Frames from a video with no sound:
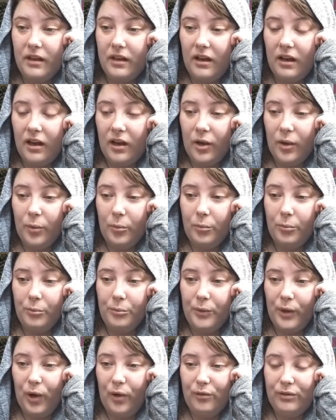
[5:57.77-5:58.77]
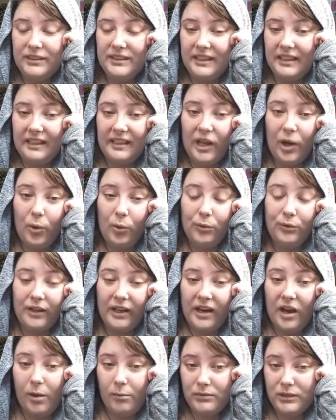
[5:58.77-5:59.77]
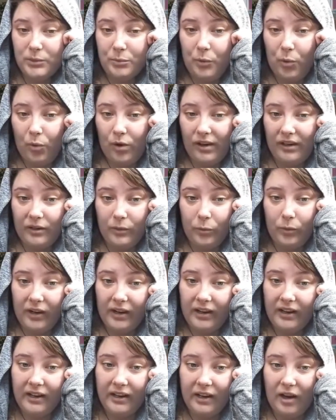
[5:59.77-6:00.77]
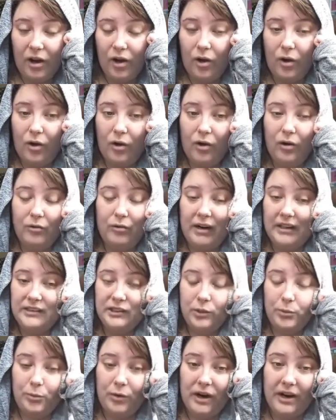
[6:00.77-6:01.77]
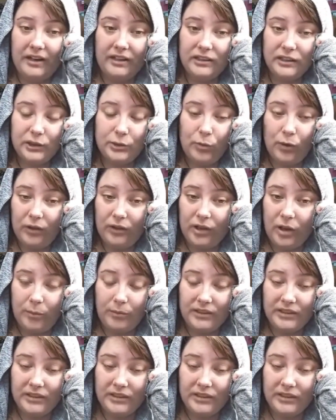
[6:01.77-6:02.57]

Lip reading: But obviously there comes a point where our rational brain just won't come